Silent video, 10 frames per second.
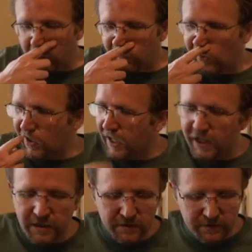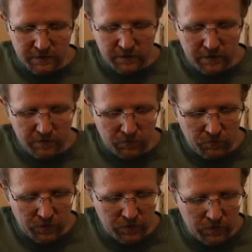you guys,
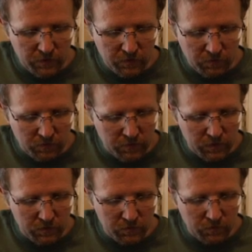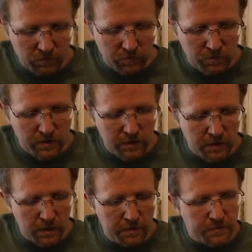when you
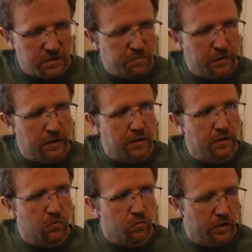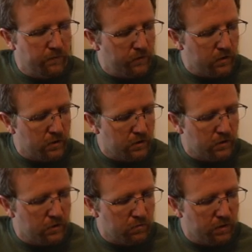get up to speed on the riff, you can
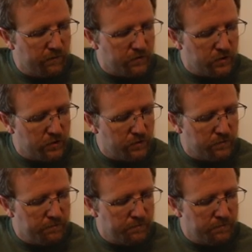learn the riff too.